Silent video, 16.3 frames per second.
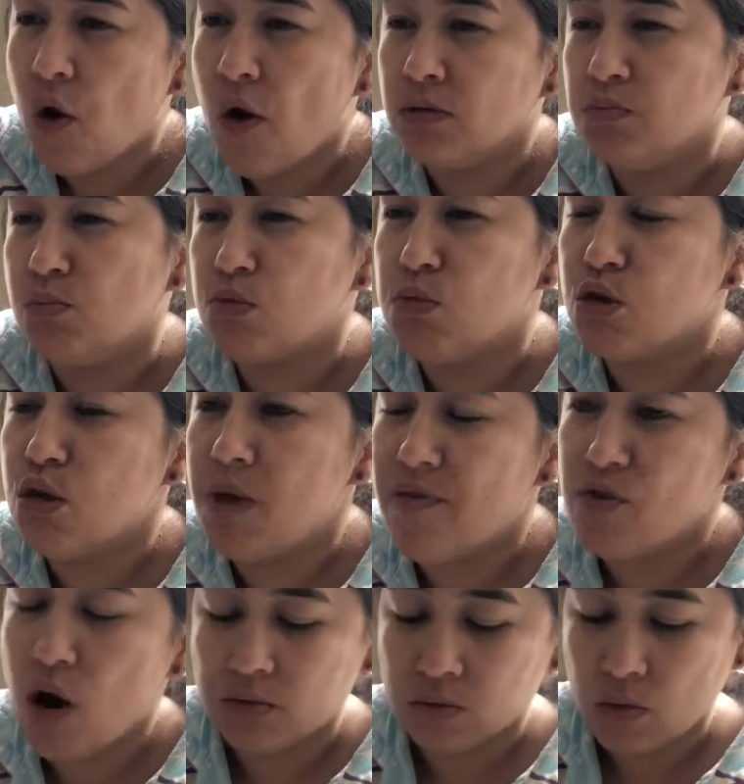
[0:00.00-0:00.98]

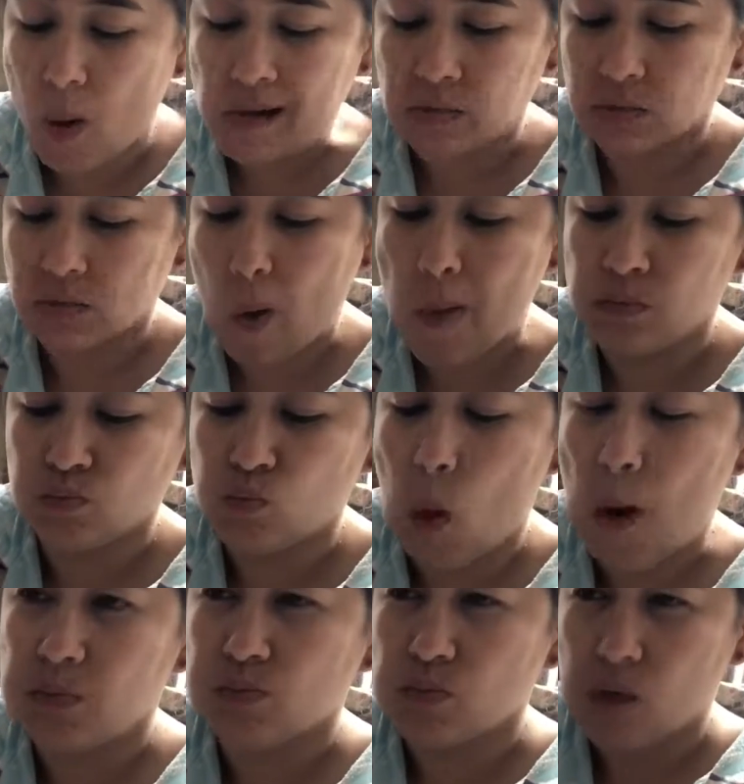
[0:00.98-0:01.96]
Then,
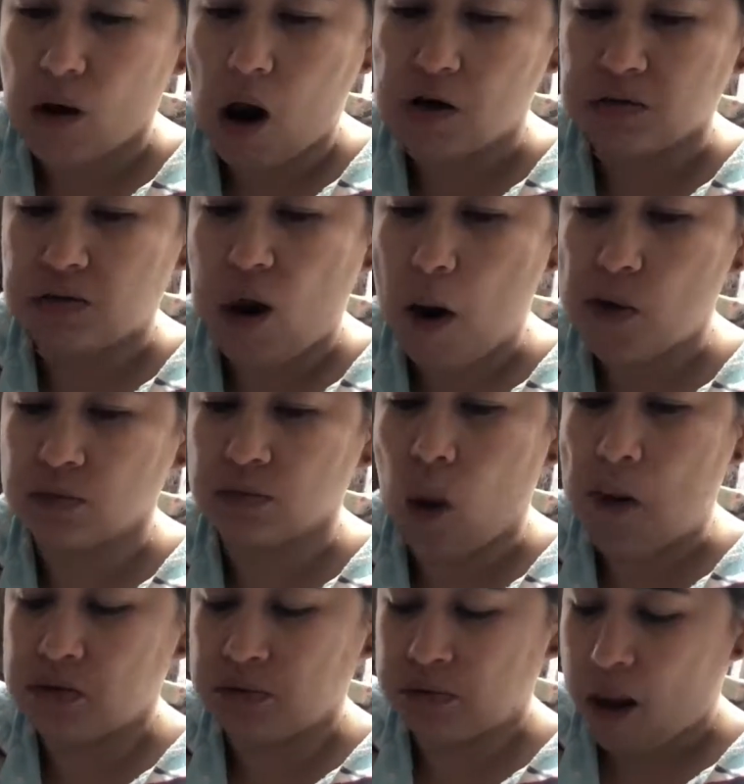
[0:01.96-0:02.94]
as I said in one of my
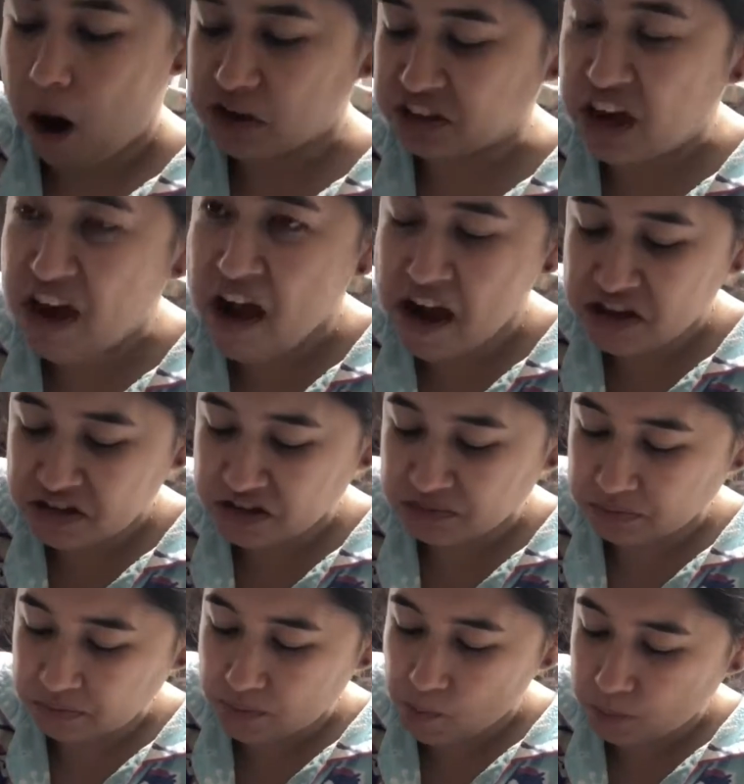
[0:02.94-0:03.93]
vlogs, that I
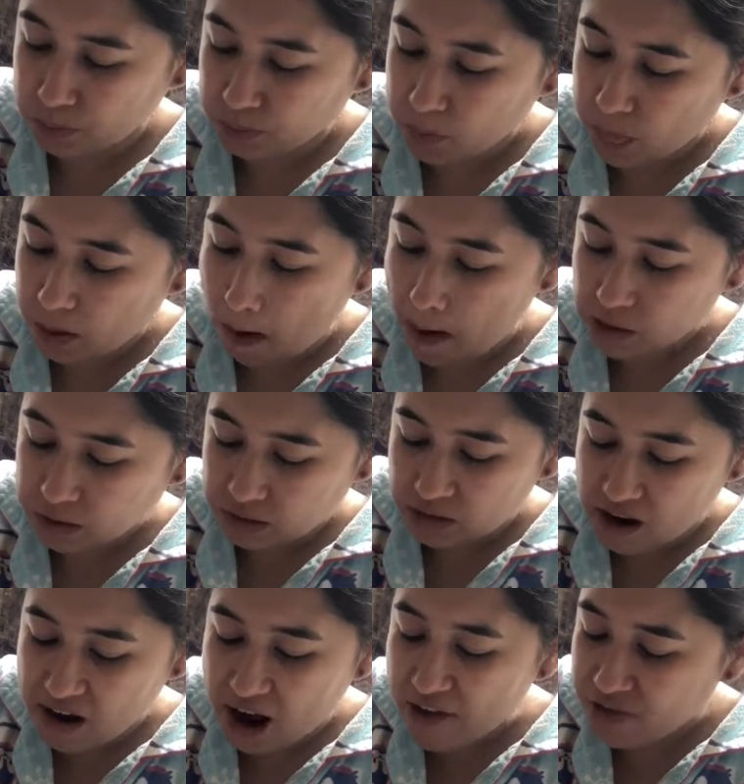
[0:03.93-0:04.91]
always eat my
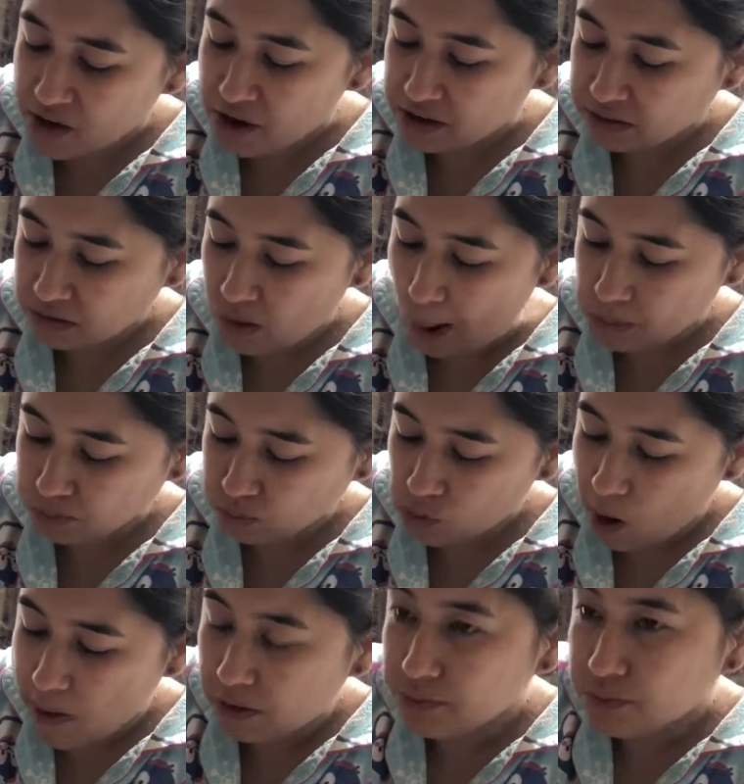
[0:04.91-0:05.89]
breakfast watching
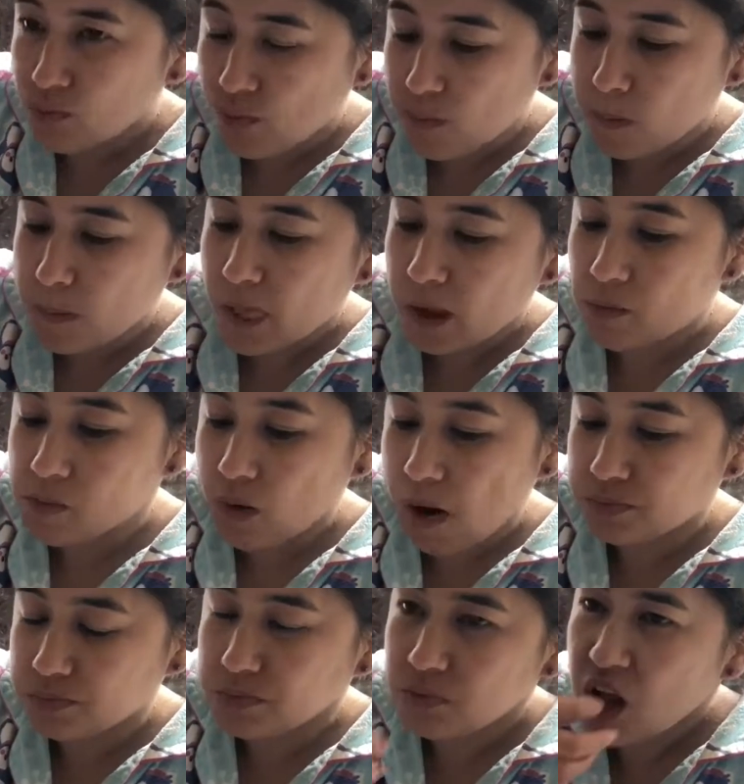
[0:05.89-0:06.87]
TFC or either
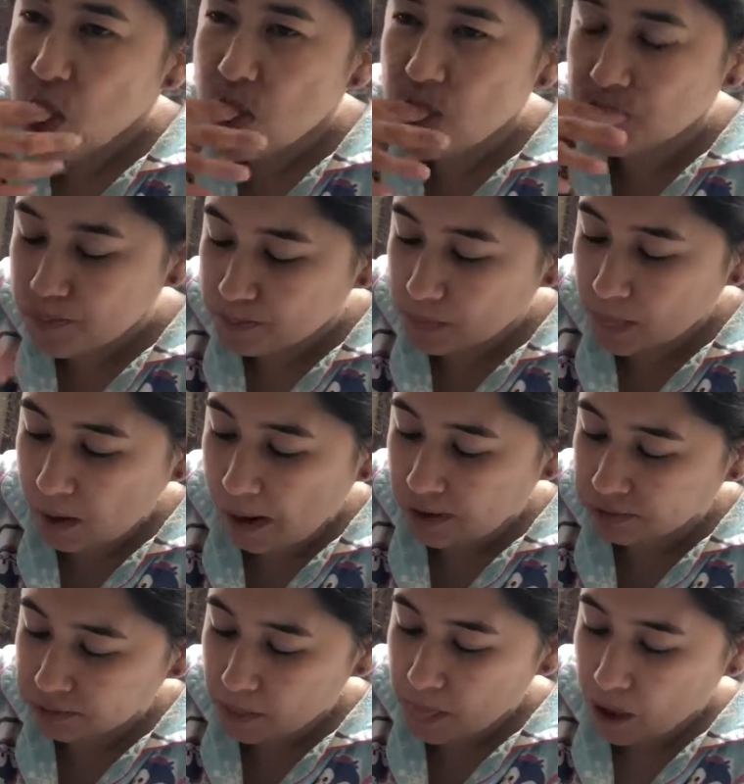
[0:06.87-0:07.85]

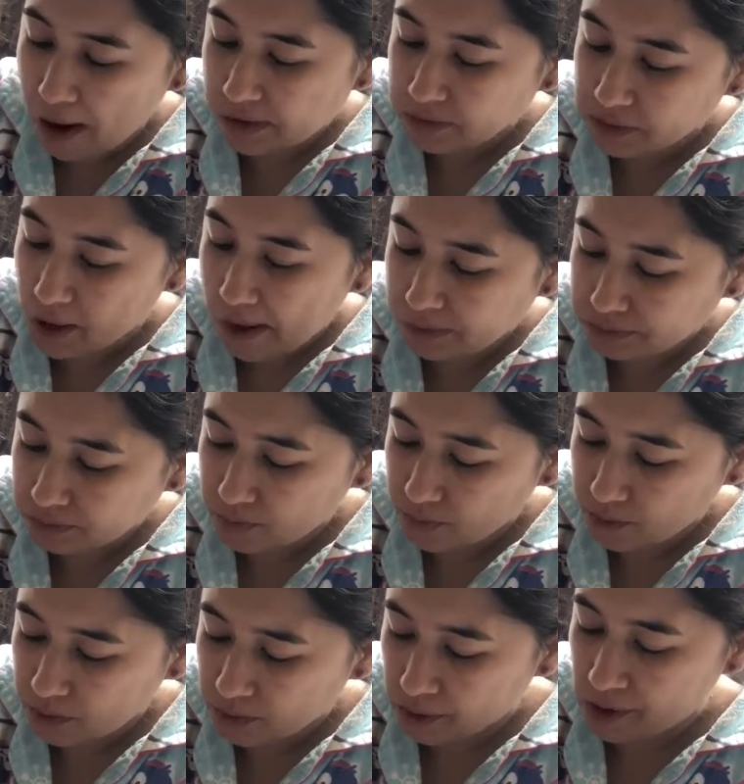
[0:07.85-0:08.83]
cartoons
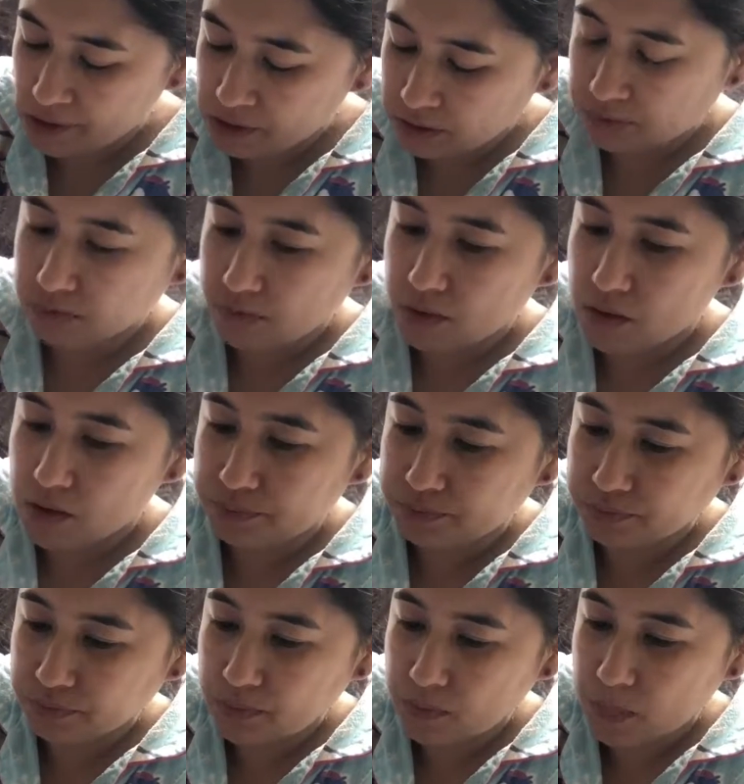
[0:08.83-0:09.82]
or
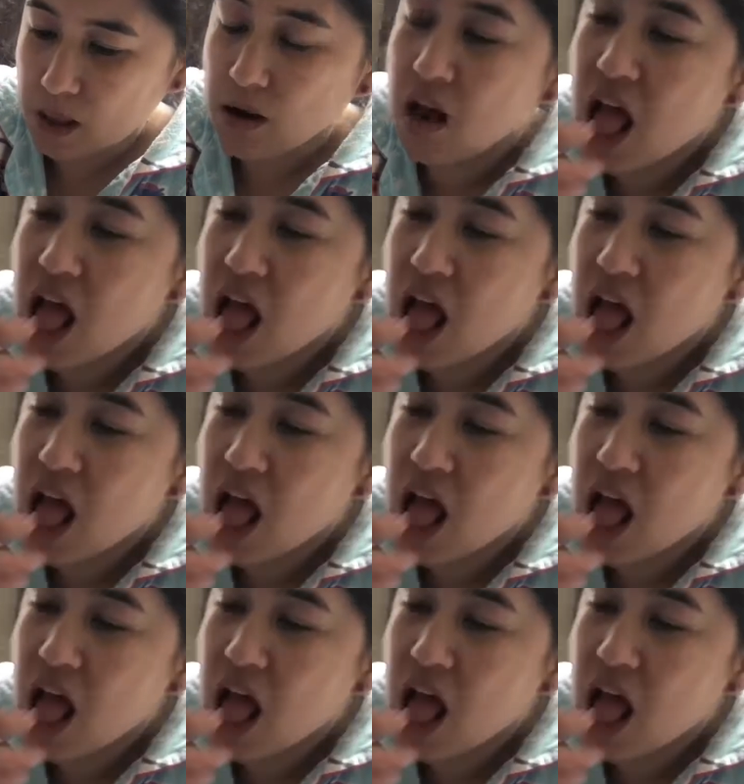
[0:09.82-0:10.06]
YouTube.